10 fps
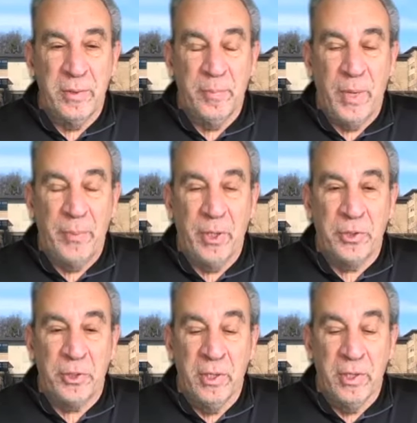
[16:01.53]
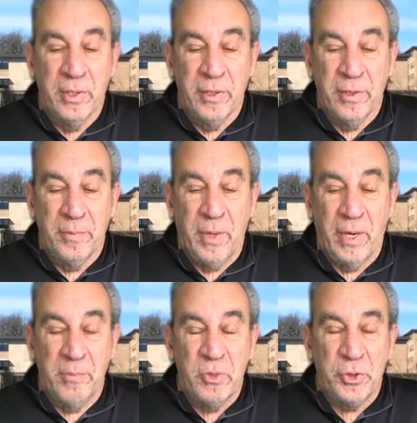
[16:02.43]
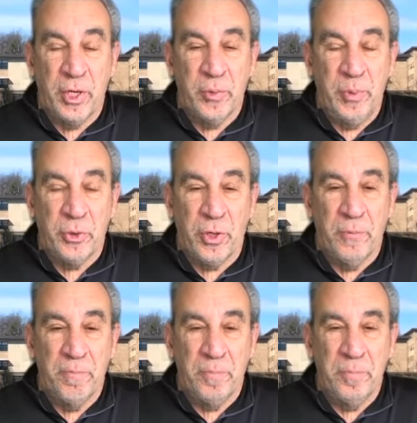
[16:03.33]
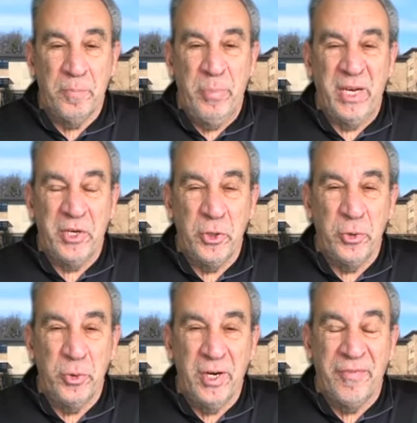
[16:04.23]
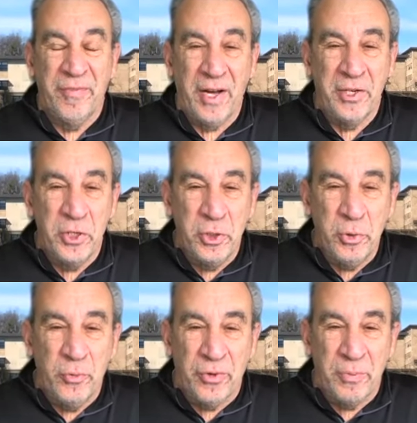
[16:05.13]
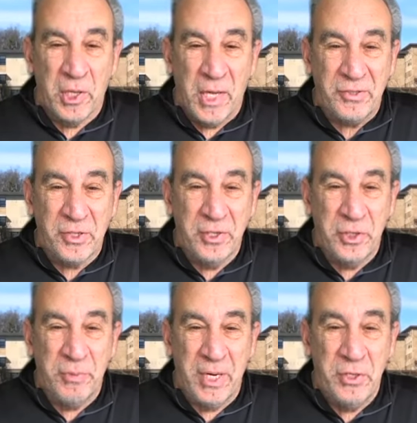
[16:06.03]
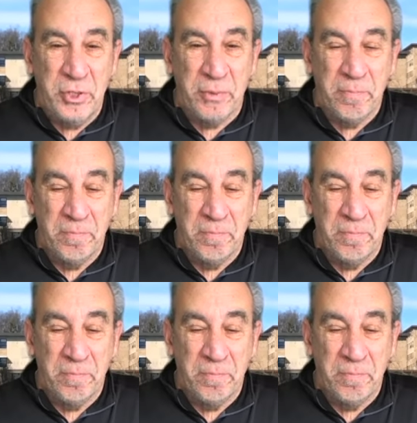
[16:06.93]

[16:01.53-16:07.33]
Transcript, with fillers: Bob Hunter, my name is John Petro, bidding you a fond adieu from the Laska Gymnasium.